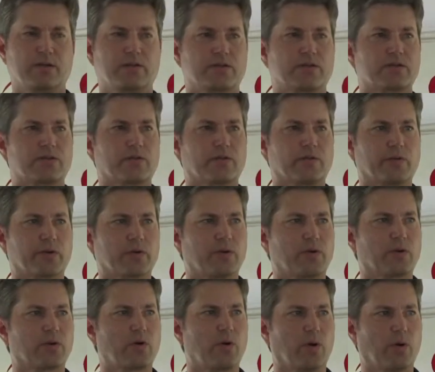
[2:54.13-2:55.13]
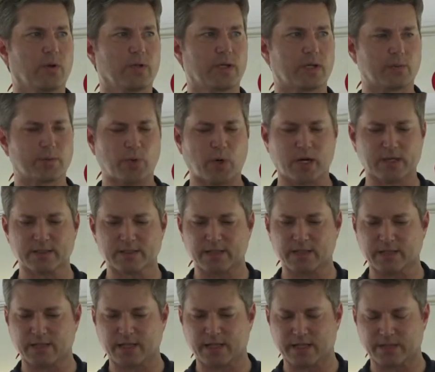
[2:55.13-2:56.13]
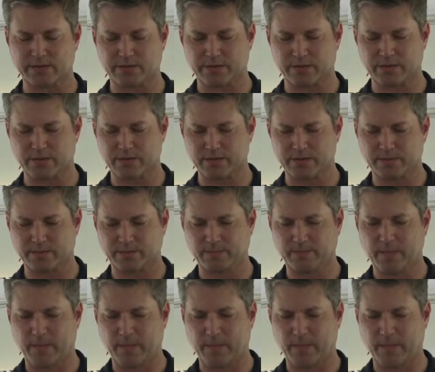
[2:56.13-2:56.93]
cervical, colon, and prostate cancers.